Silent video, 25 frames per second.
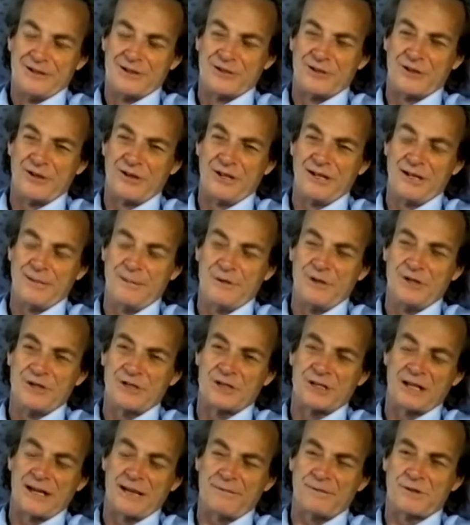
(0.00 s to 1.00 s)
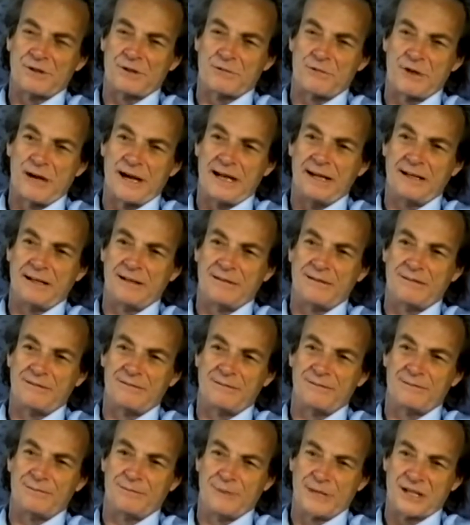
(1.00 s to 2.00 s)
So the image is left to right
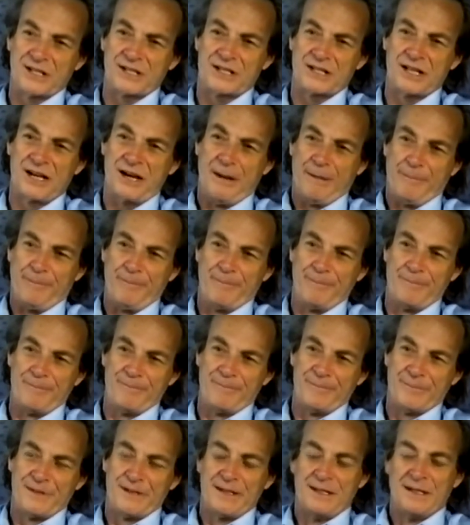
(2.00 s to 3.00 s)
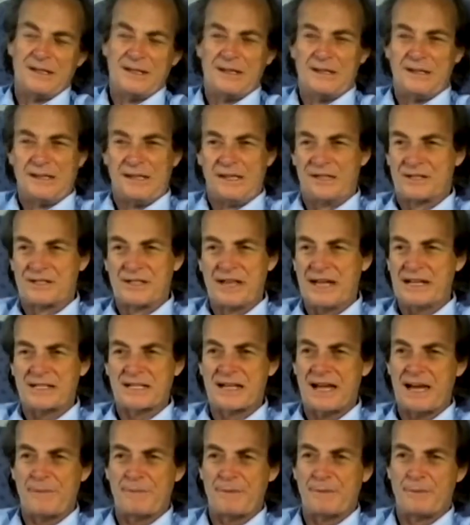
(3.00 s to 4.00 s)
mixed up. It's
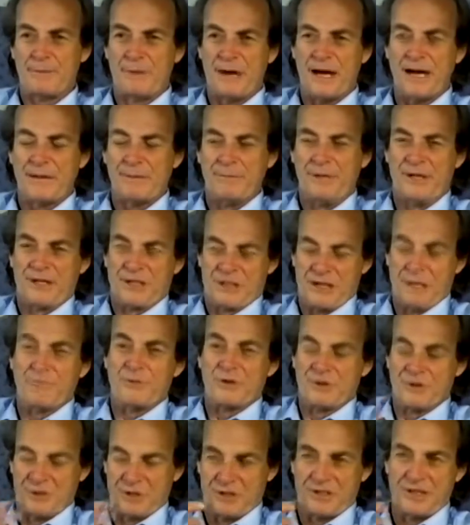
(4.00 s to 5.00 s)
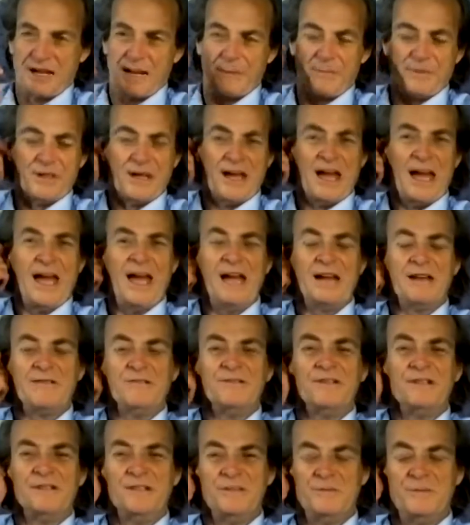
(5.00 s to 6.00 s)
not top and bottom mixed up, because the top of the head
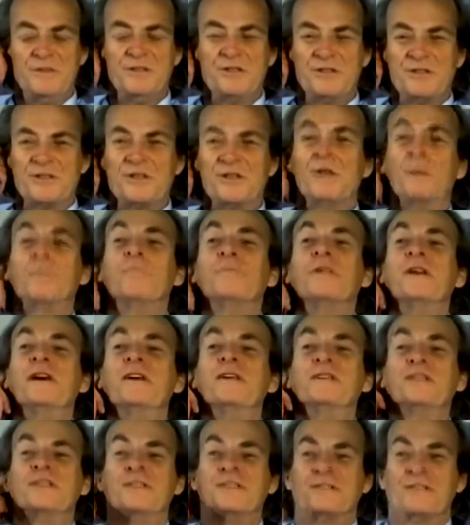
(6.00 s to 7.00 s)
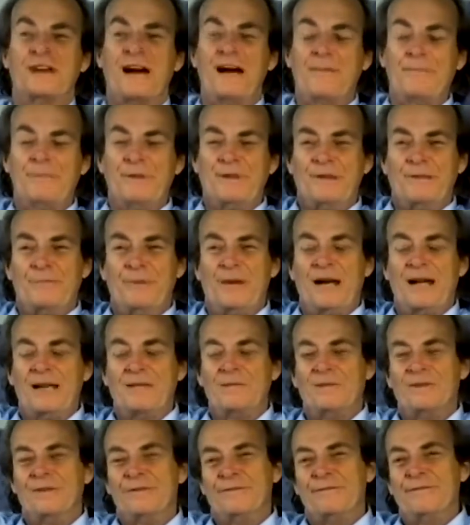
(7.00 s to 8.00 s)
of the image is up there at the top, and the
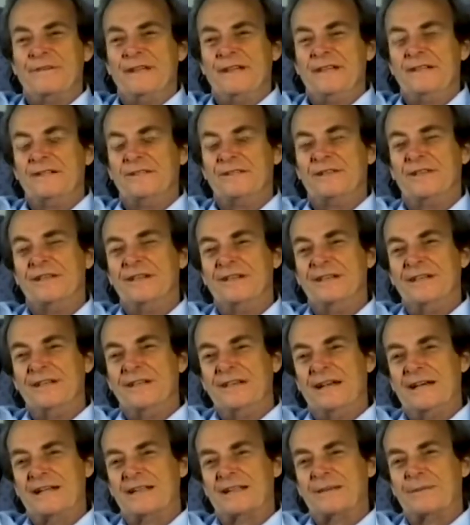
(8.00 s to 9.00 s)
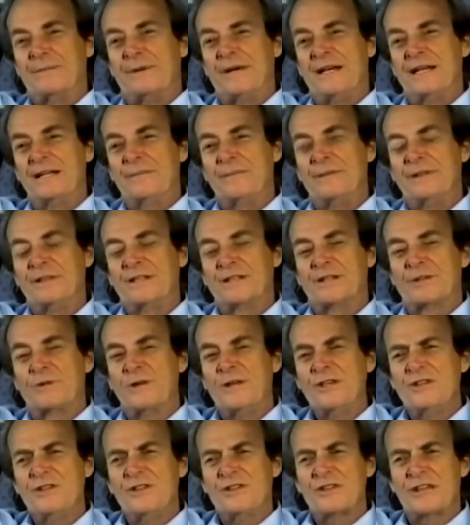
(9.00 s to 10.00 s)
bottom of the feet is at the bottom. And the
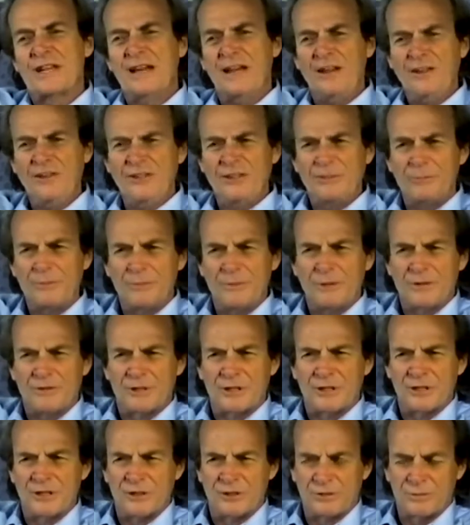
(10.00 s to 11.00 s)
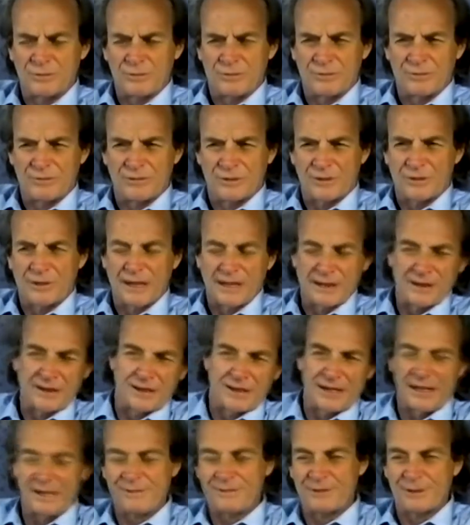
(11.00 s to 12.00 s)
question is, how does a mirror know to get
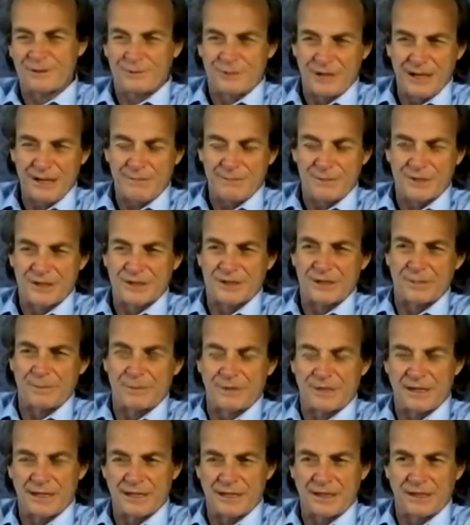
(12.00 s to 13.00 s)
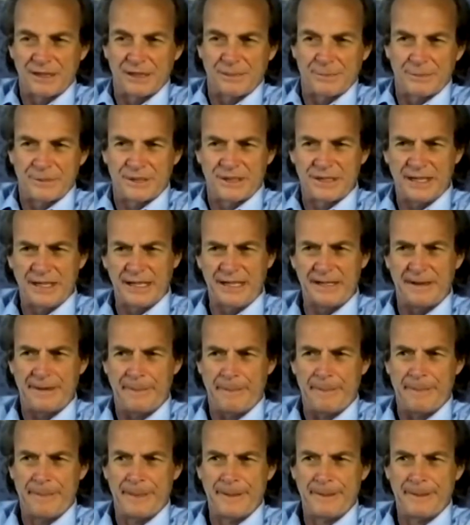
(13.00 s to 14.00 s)
the left and right mixed up and not the up and down?